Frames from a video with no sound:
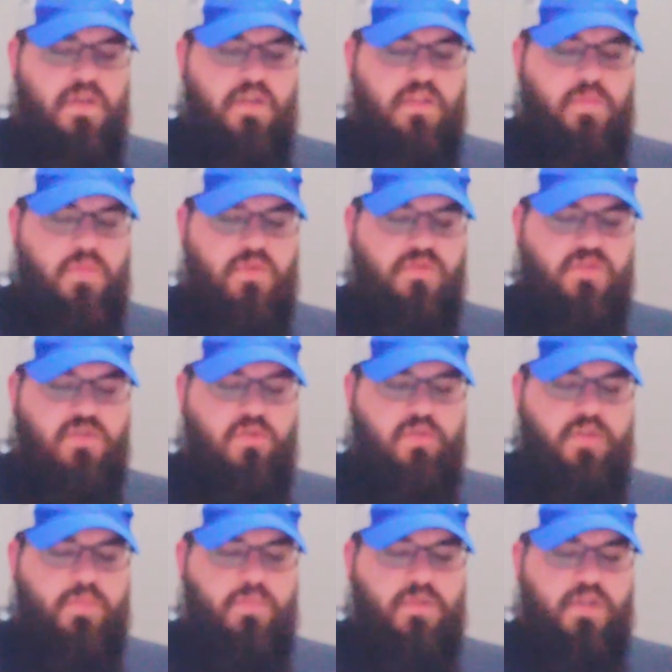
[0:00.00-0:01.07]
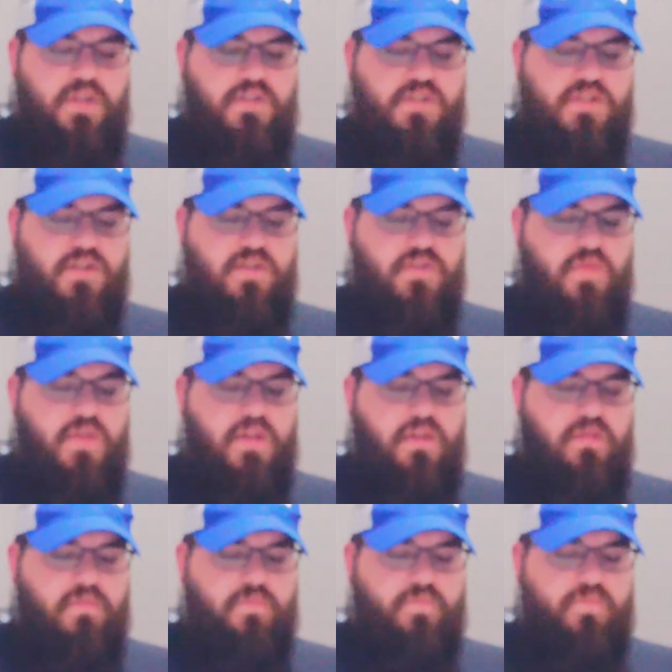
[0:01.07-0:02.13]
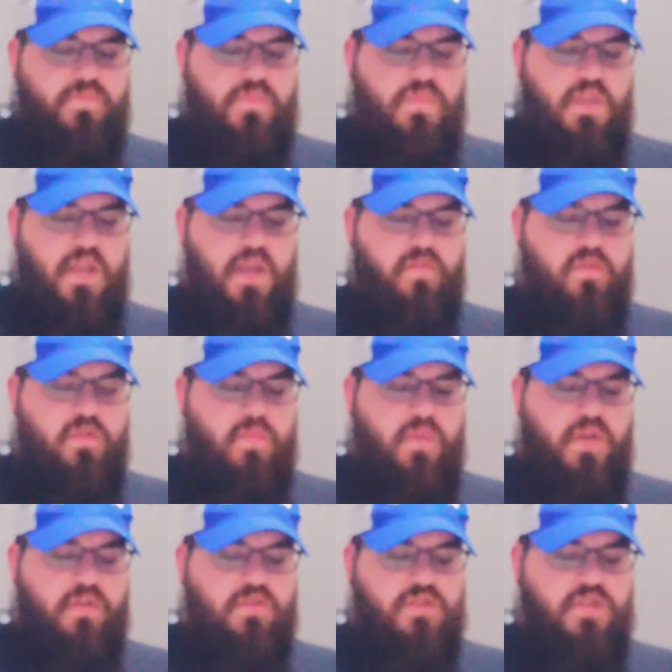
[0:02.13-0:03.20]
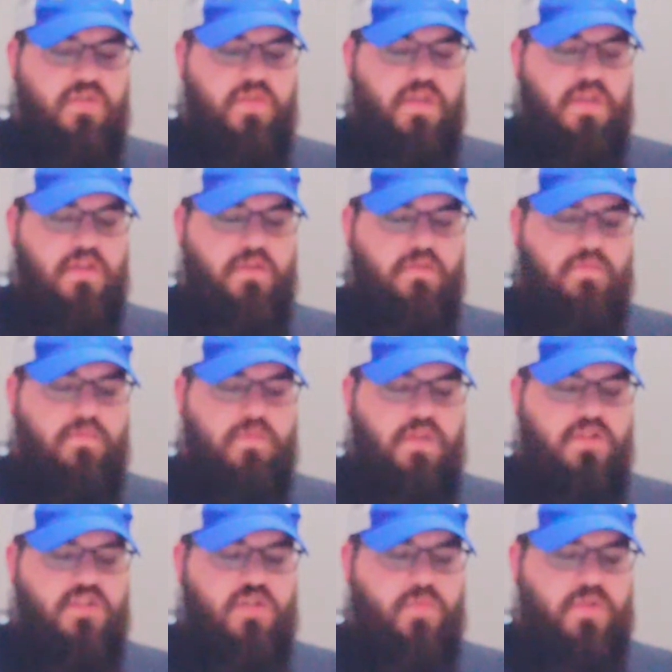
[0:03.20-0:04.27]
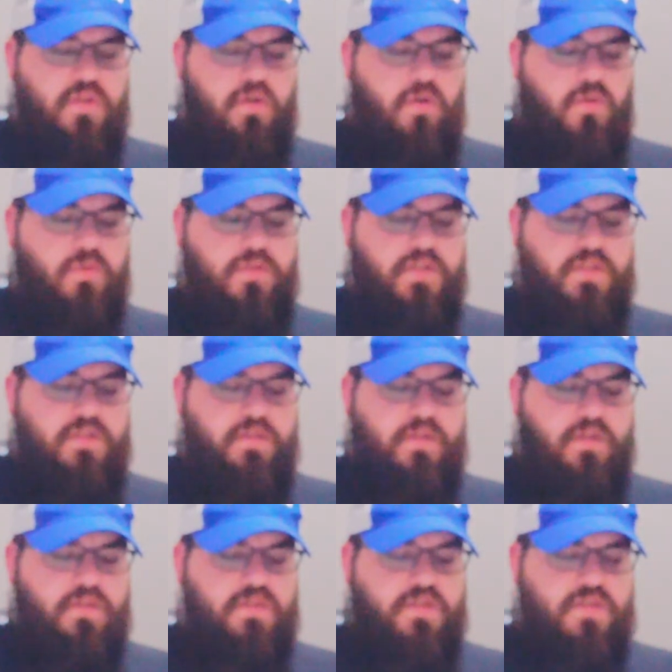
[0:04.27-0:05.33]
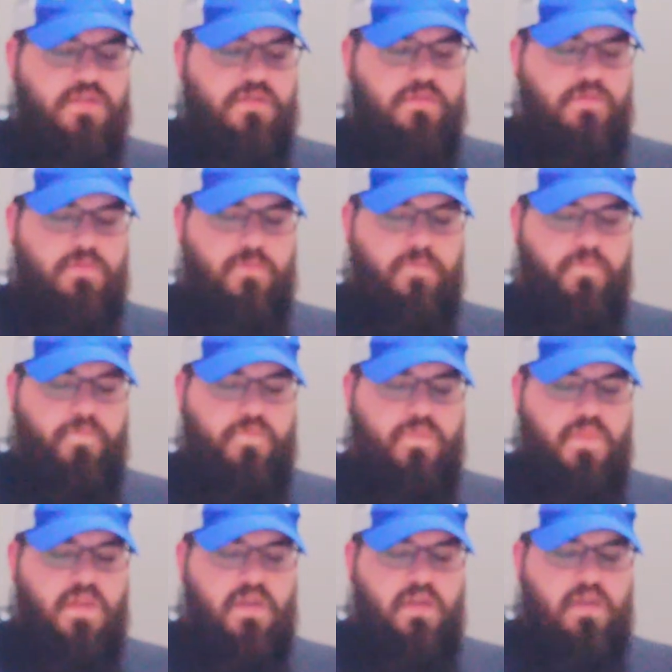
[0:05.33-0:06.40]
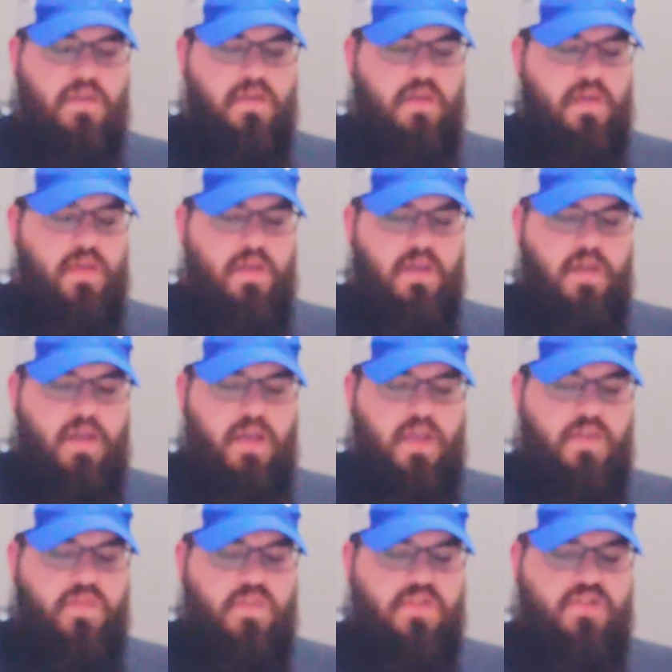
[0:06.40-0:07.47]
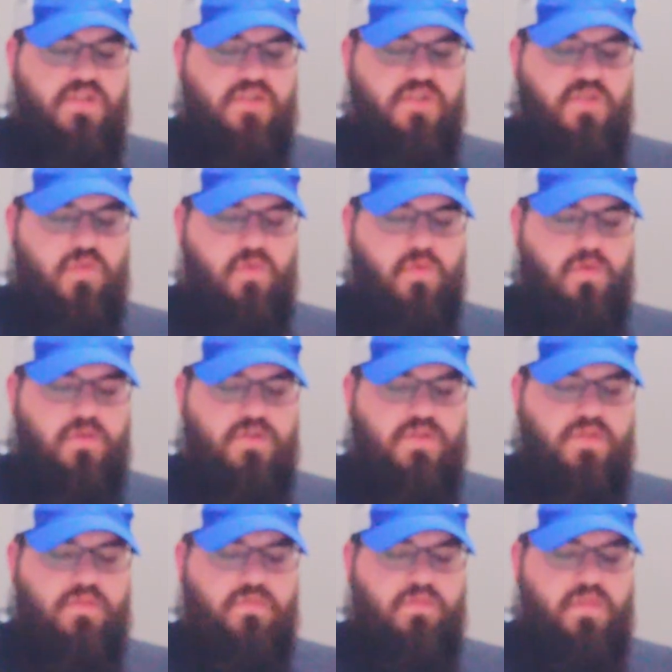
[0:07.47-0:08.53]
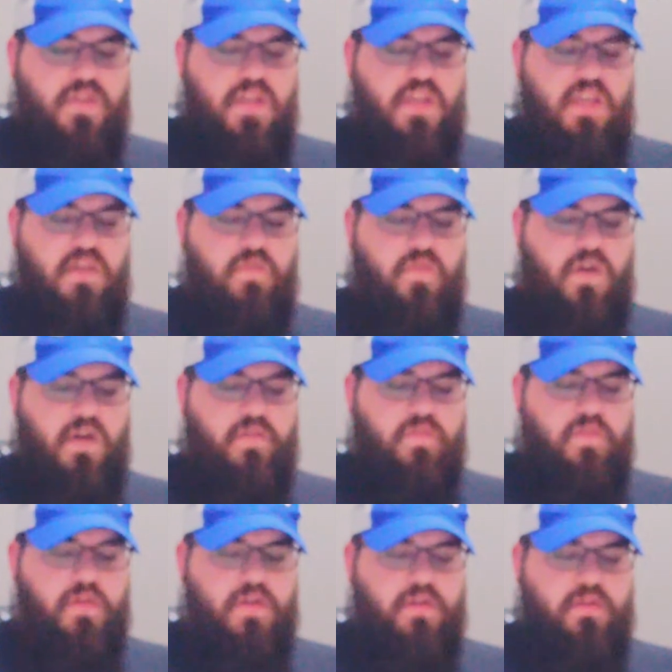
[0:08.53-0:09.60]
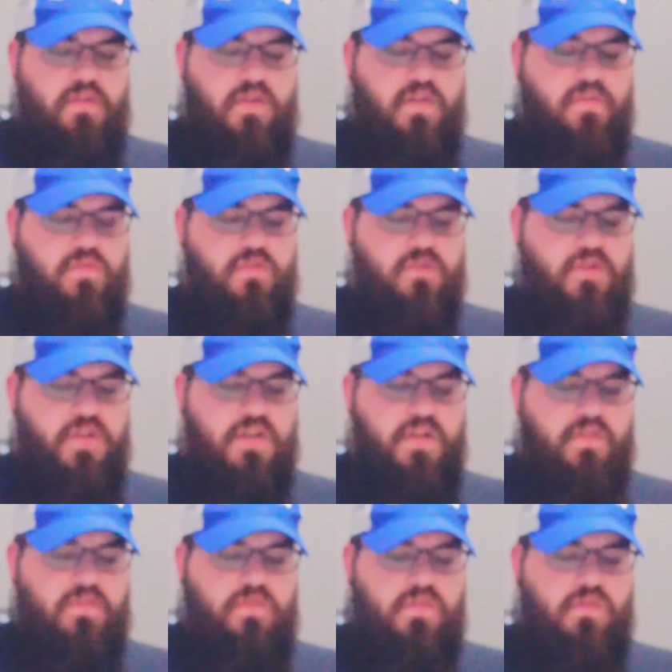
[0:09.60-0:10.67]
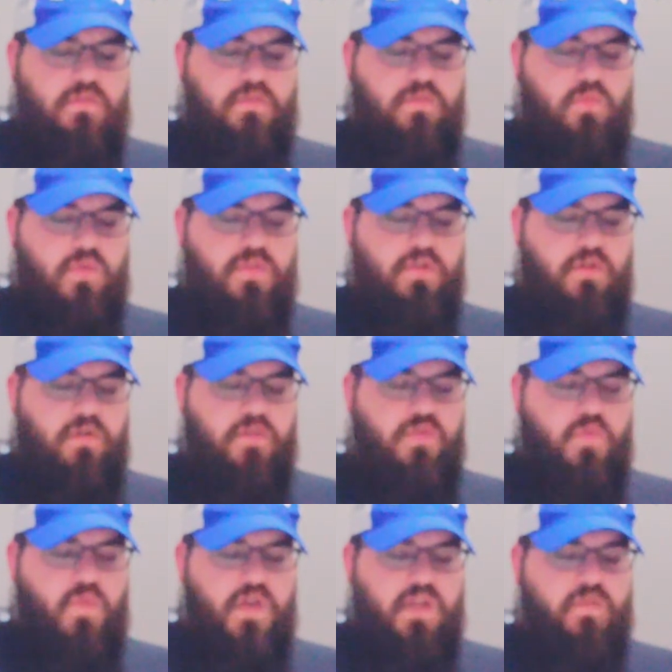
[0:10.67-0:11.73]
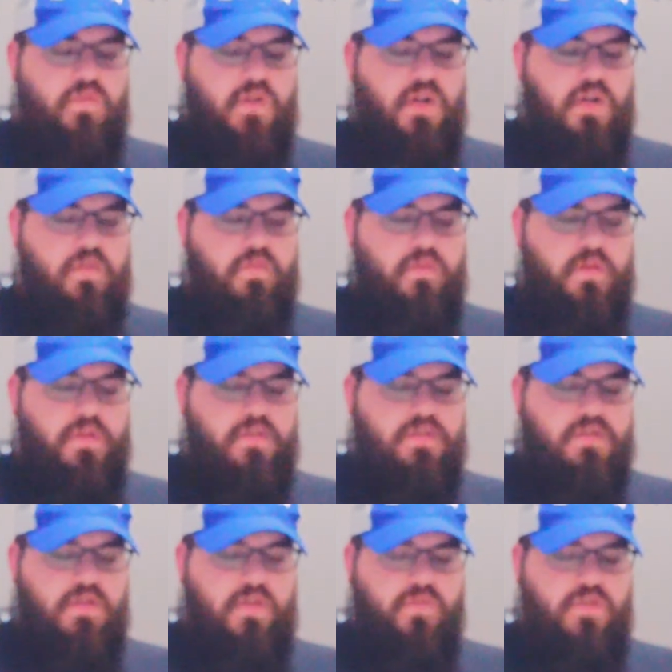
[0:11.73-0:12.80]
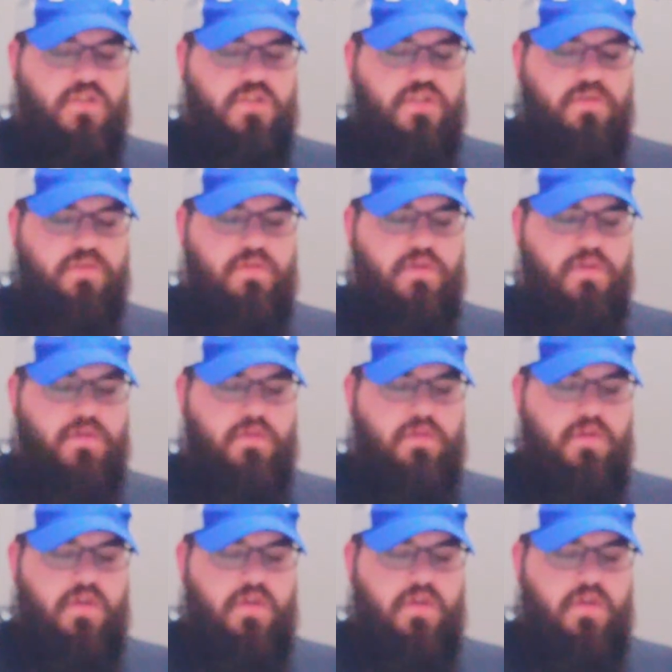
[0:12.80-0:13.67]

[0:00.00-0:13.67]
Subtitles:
In the most holy place shall you eat it. Every male shall eat it. It shall be holy unto you. And this is yours, the heave offering of their gift, with all the wave offerings of the children